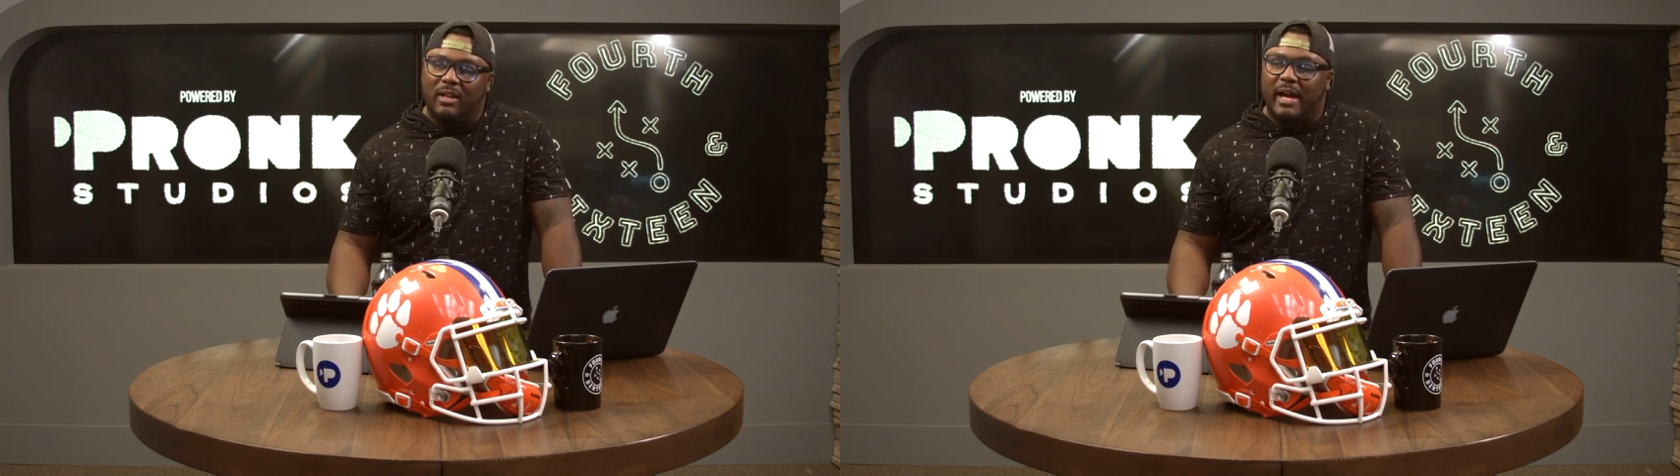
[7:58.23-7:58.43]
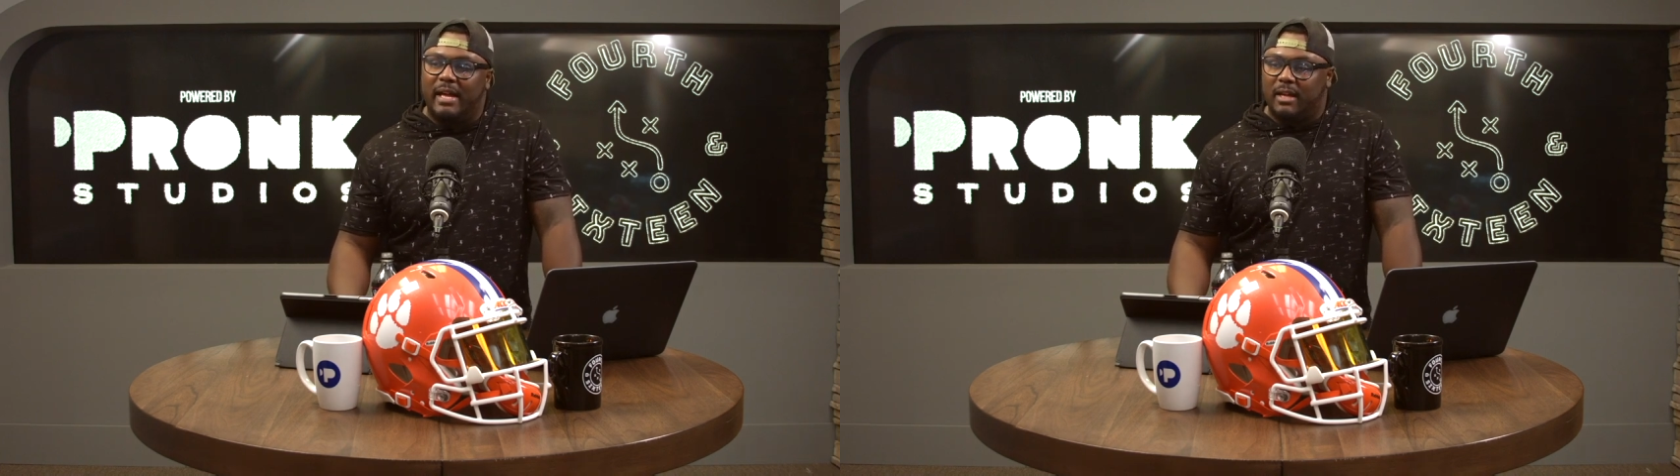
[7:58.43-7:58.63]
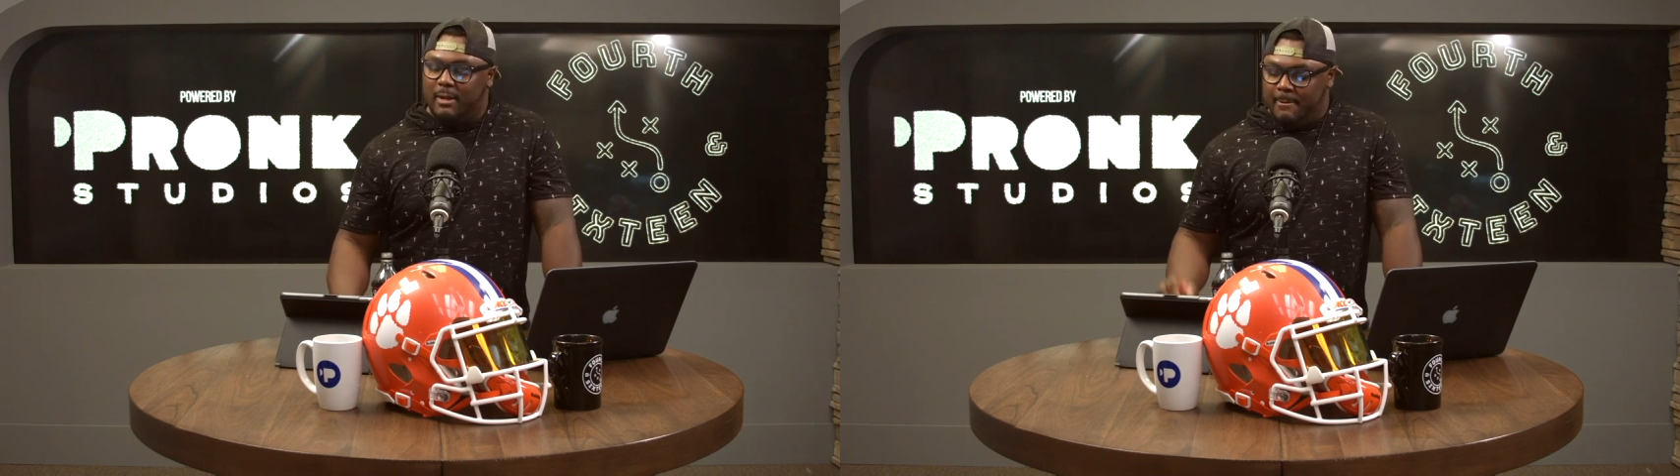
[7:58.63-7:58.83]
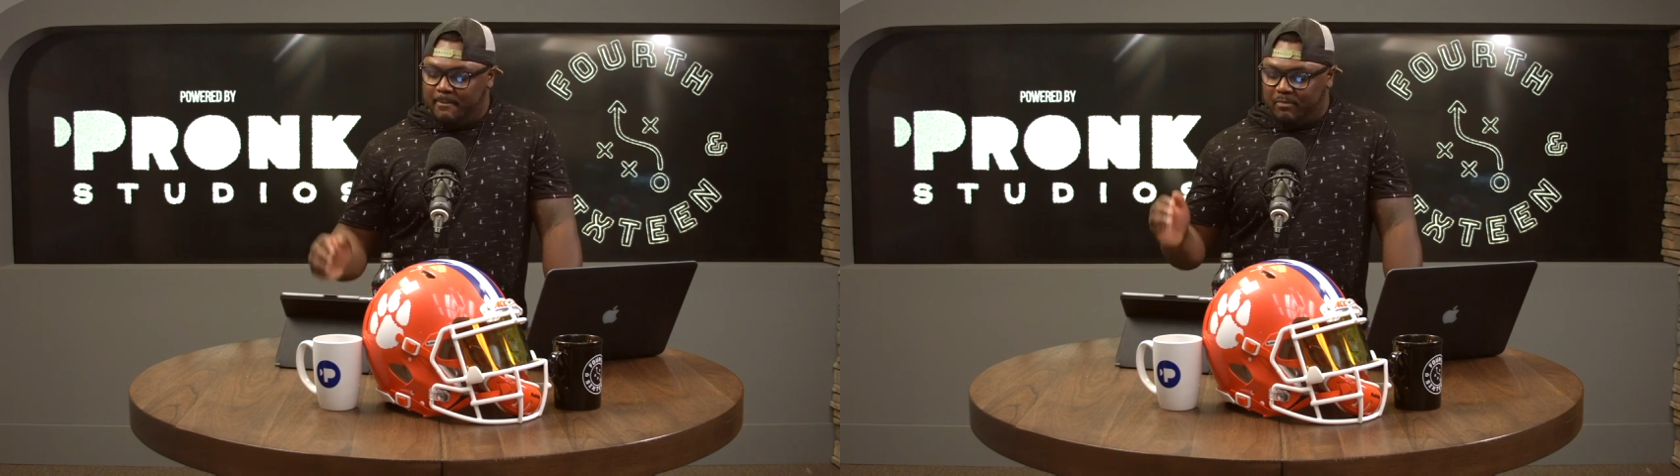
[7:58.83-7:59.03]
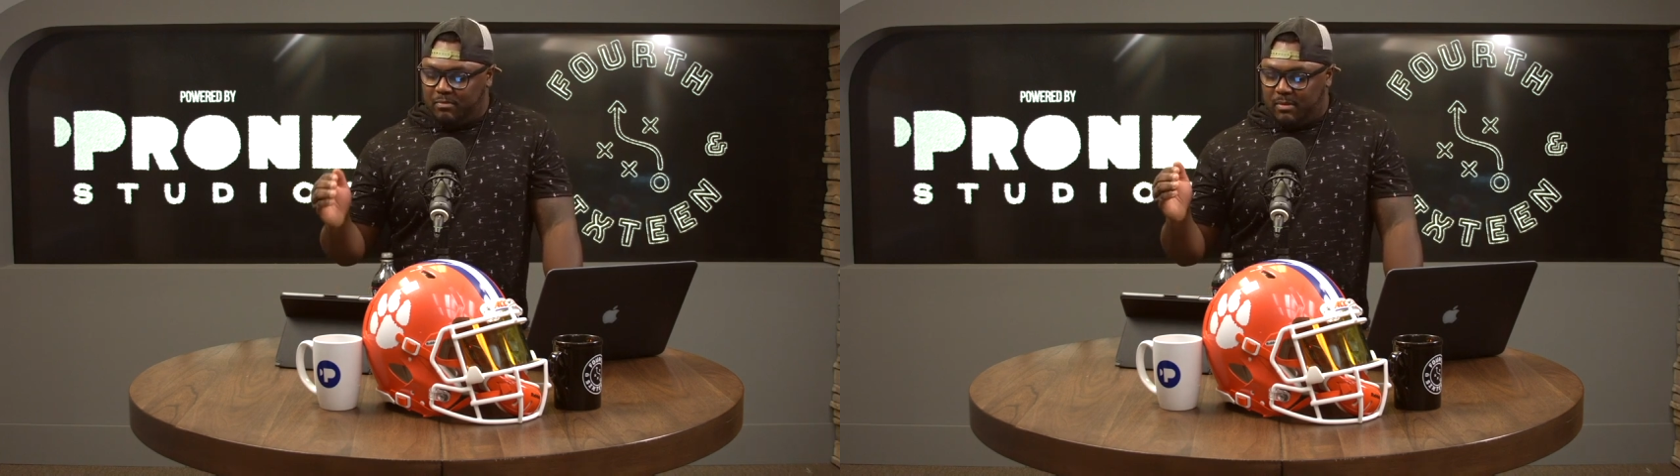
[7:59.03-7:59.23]
like
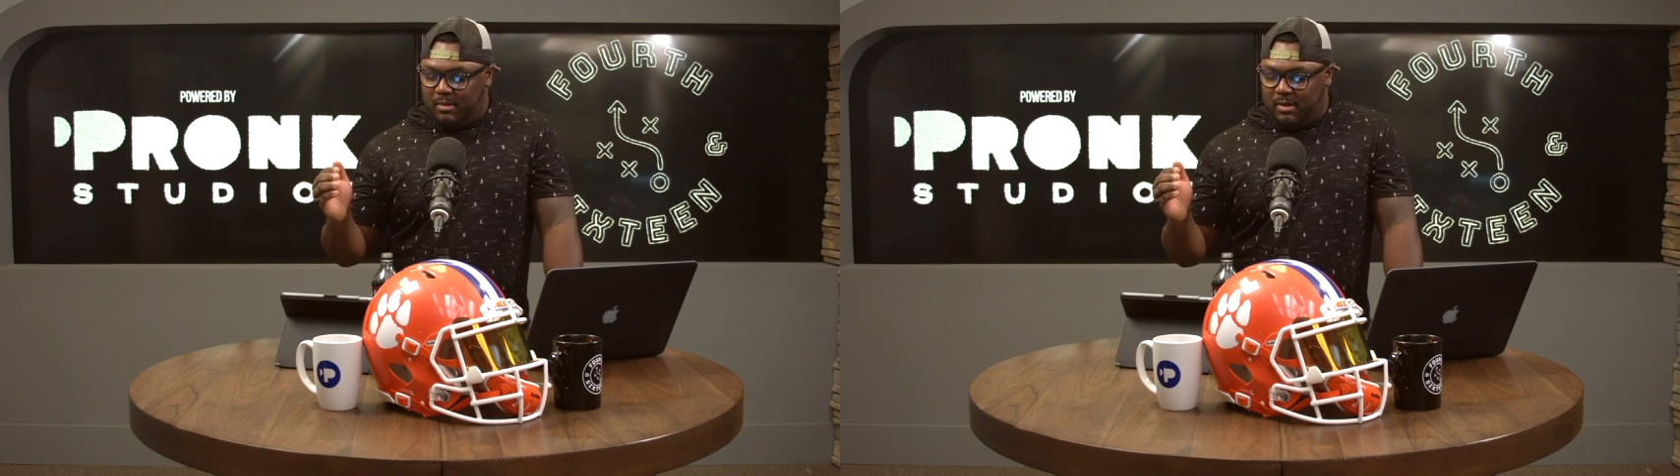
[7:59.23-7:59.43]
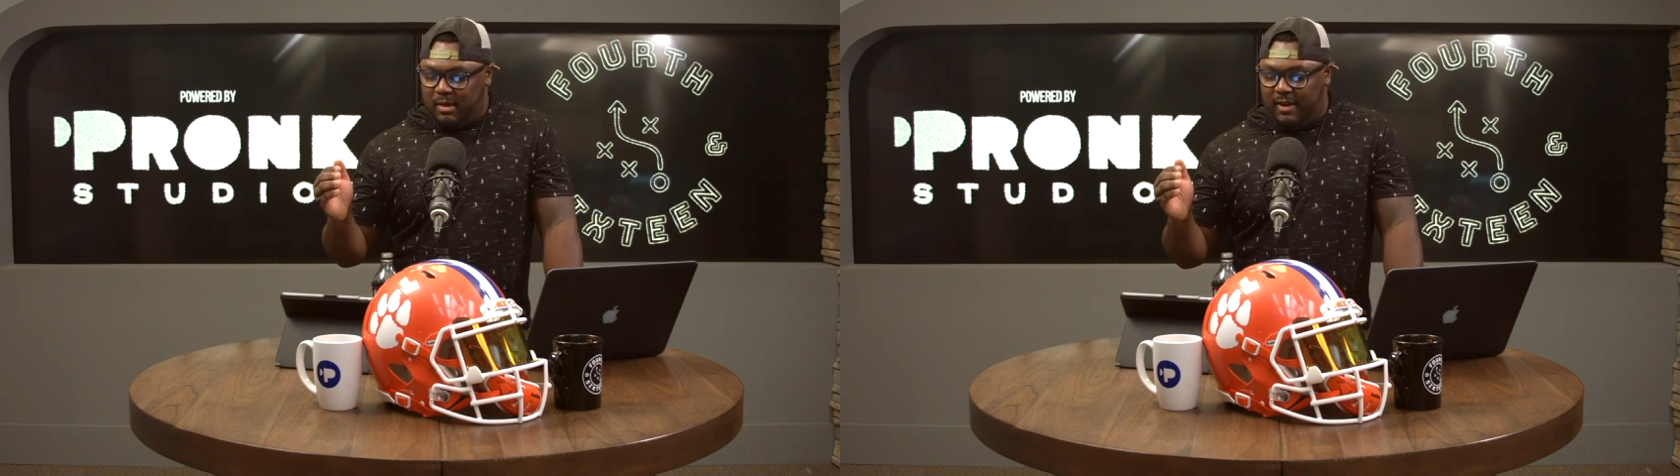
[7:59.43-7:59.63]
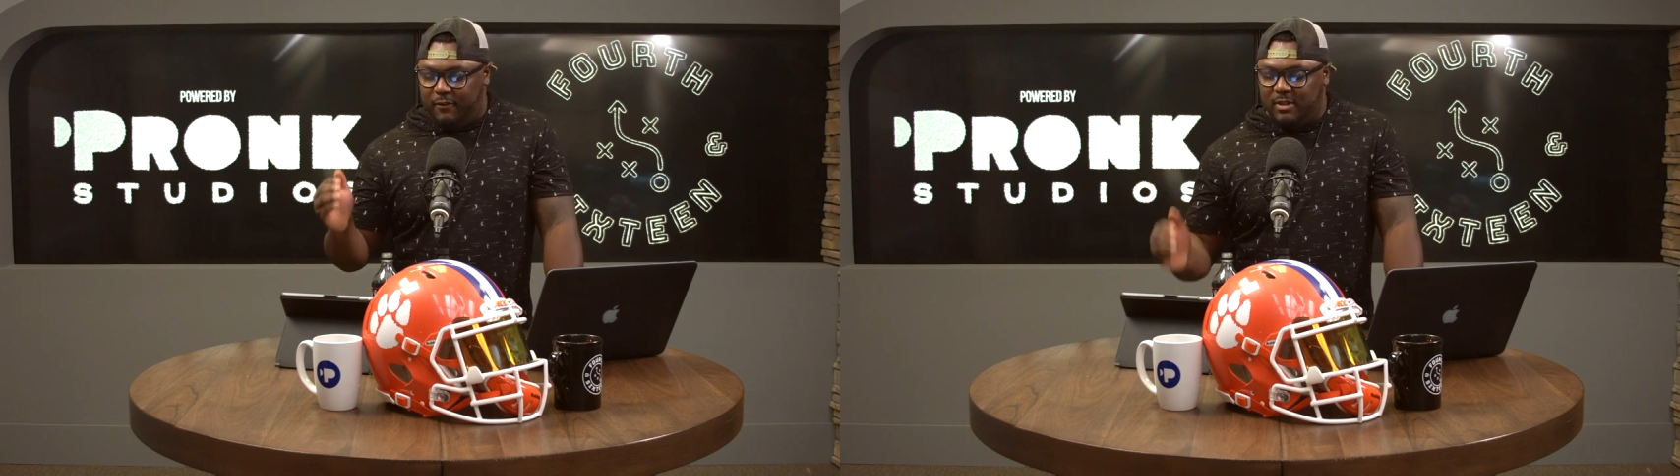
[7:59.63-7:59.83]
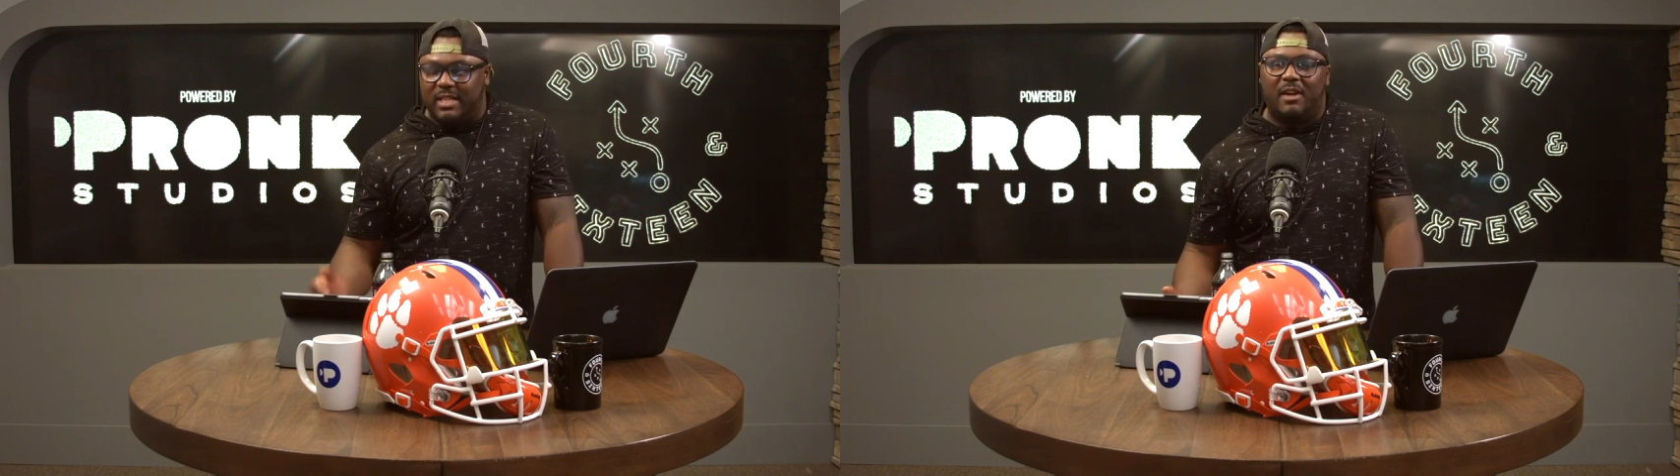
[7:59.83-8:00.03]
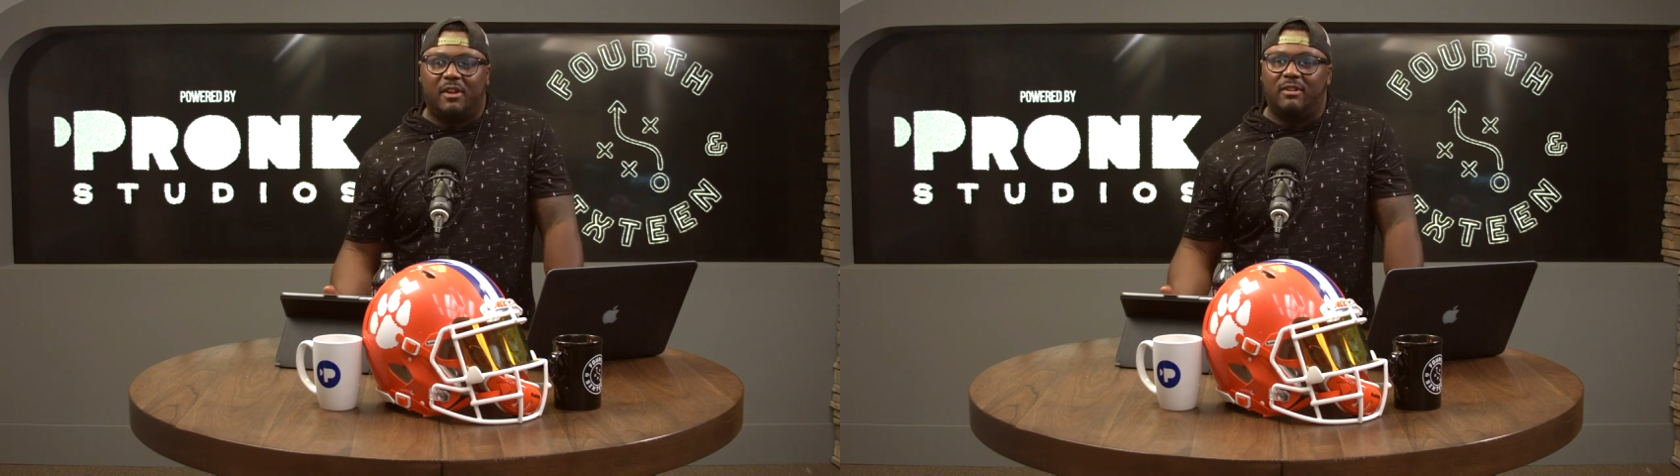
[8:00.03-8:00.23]
if you're
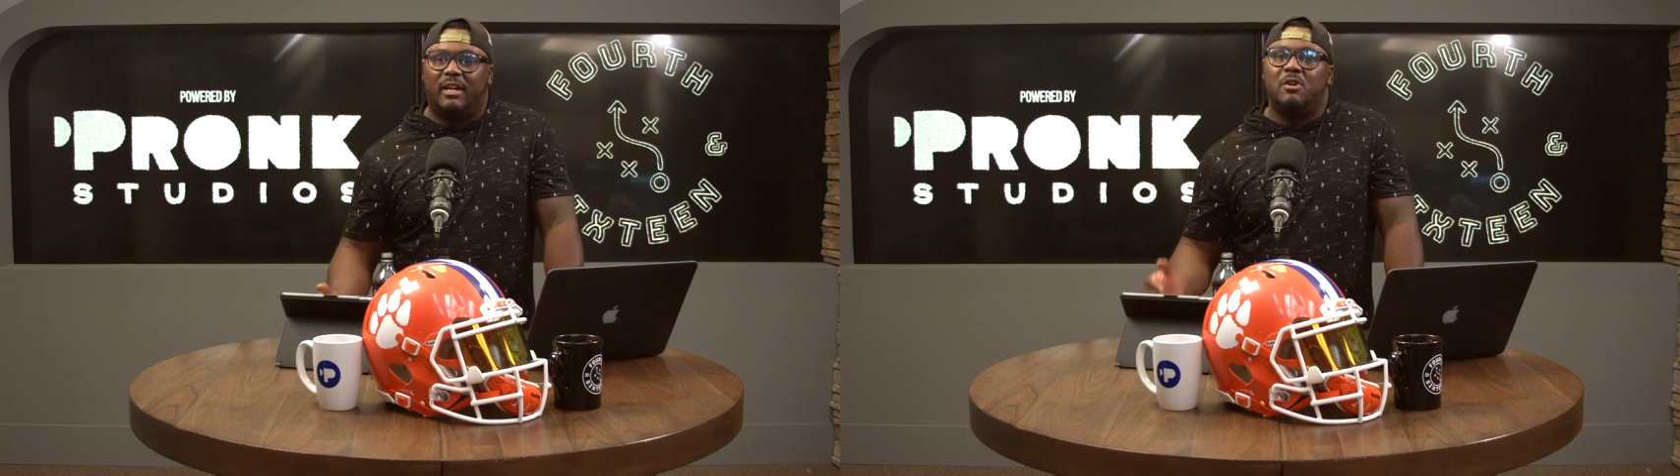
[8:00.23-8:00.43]
South Carolina,